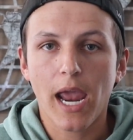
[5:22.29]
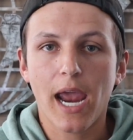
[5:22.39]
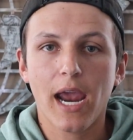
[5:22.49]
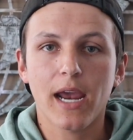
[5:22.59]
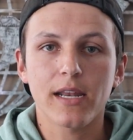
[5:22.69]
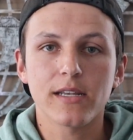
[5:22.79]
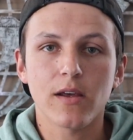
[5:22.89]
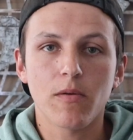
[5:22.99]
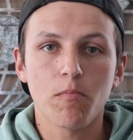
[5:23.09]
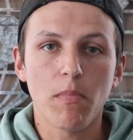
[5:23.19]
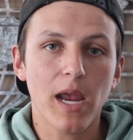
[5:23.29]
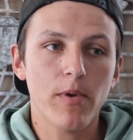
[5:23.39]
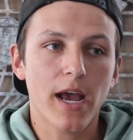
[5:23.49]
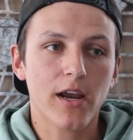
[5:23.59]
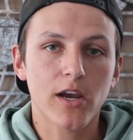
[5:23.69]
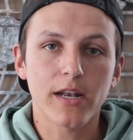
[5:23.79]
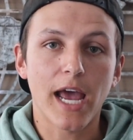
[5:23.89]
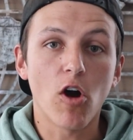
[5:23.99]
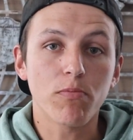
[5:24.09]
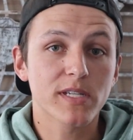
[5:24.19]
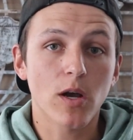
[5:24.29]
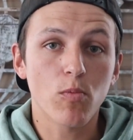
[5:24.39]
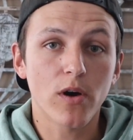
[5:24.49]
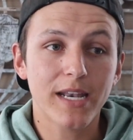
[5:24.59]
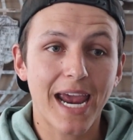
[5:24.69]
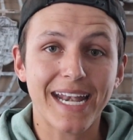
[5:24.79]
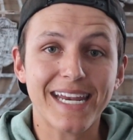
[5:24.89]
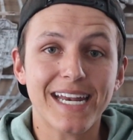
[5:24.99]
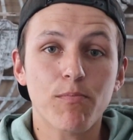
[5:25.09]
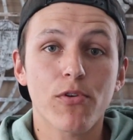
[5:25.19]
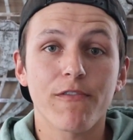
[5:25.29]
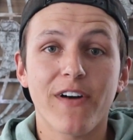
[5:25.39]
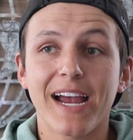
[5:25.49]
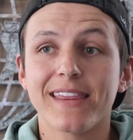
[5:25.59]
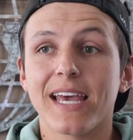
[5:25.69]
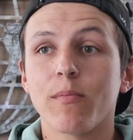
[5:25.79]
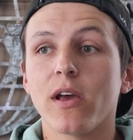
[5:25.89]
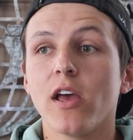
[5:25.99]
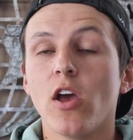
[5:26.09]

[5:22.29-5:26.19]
and maybe I could help someone and provide them